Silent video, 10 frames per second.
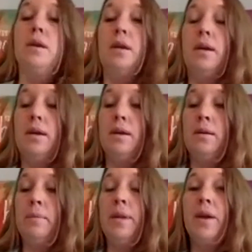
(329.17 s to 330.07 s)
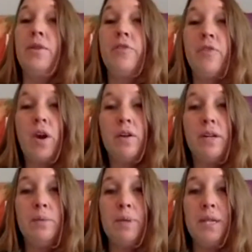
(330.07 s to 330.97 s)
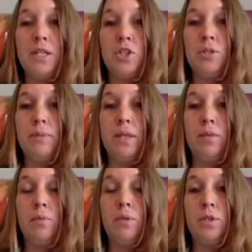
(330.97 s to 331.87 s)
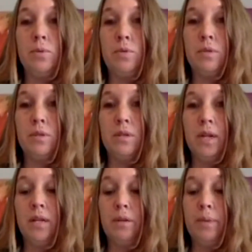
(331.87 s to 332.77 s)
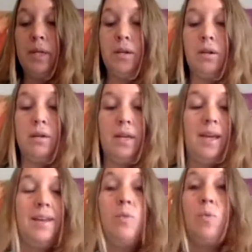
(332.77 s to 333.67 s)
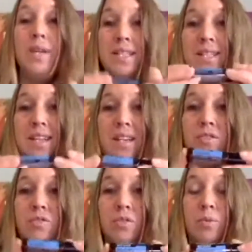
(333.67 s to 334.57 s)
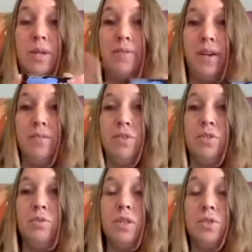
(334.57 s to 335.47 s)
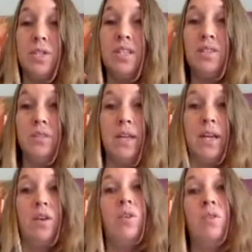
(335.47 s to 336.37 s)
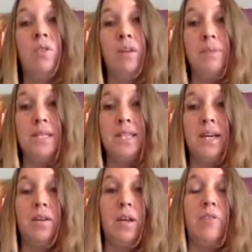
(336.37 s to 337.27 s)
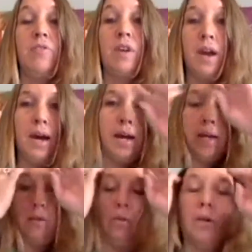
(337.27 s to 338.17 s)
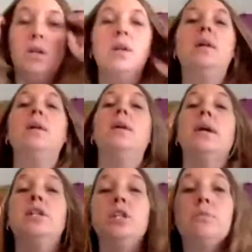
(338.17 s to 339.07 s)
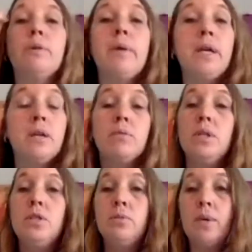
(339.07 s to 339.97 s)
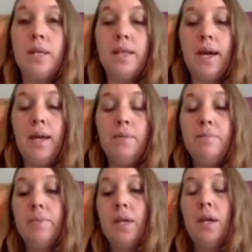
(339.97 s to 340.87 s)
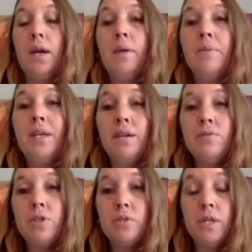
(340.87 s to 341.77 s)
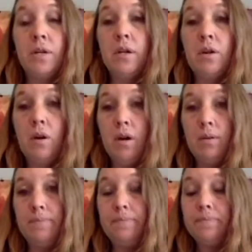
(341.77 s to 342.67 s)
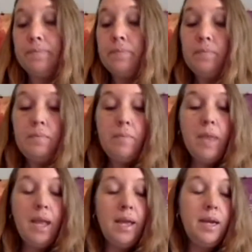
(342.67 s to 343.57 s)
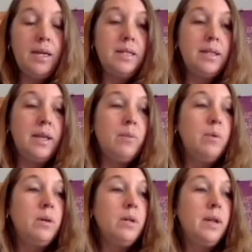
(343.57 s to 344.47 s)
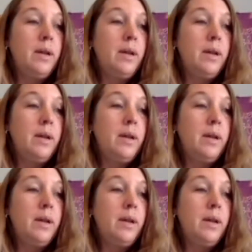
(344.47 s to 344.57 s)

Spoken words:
Now, if you've already placed your monthly rewards order, your LRP cart, and it wasn't 125 or 200, and you're like, oh, I missed out, I forgot, or I changed my mind, I really do want that, give doTERRA a call, and they will